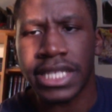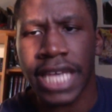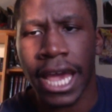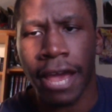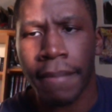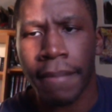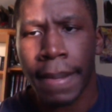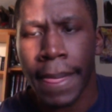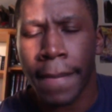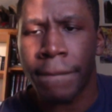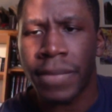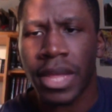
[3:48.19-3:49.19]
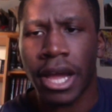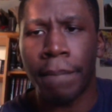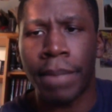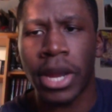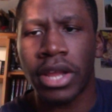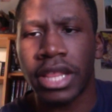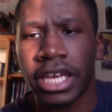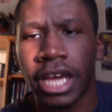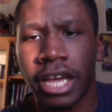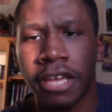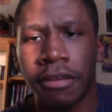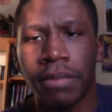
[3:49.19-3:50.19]
Damn. I barely
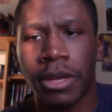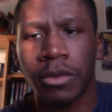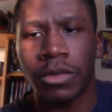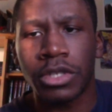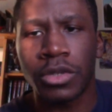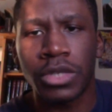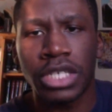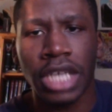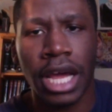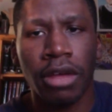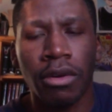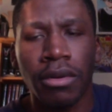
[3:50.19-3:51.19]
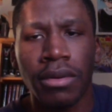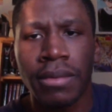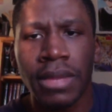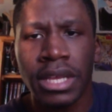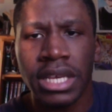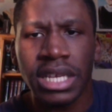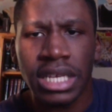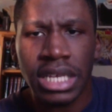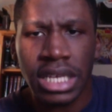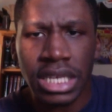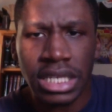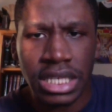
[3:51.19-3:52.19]
cut him. It was too shallow.
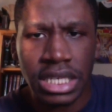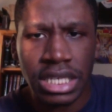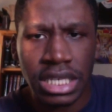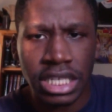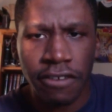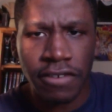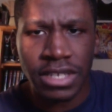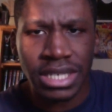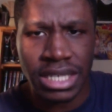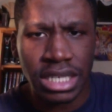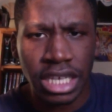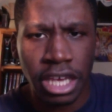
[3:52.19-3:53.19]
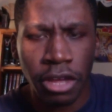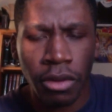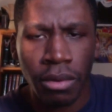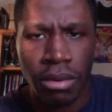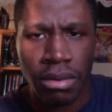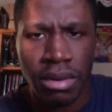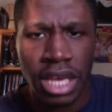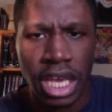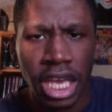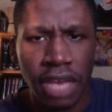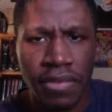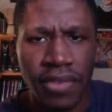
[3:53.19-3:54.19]
Is this a difference in skill?
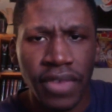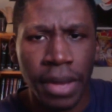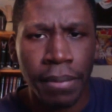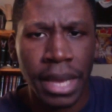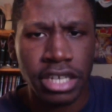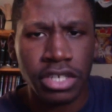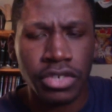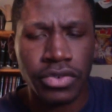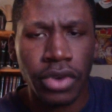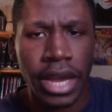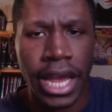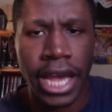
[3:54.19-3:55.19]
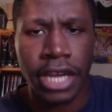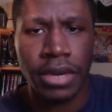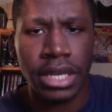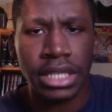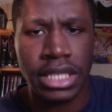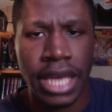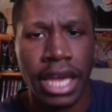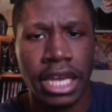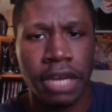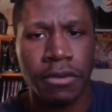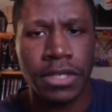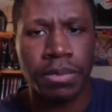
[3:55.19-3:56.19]
Even if I make a strong, accurate
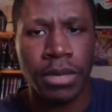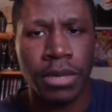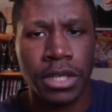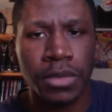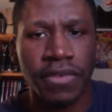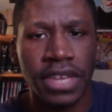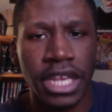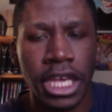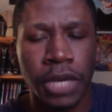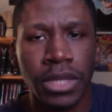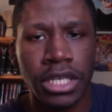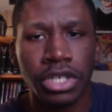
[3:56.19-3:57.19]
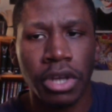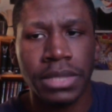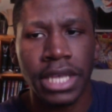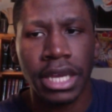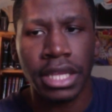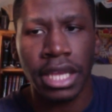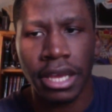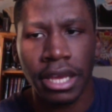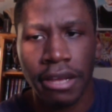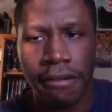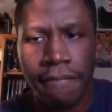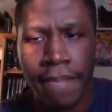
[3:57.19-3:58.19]
attack, he responds with an equally sharp
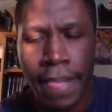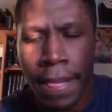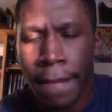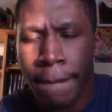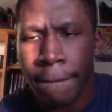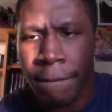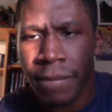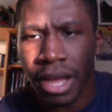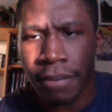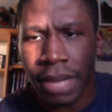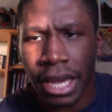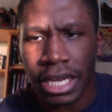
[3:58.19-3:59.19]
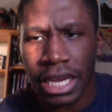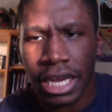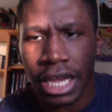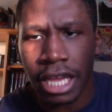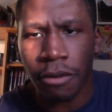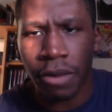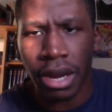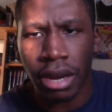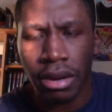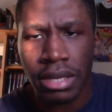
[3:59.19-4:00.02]
technique. I'm not getting anywhere.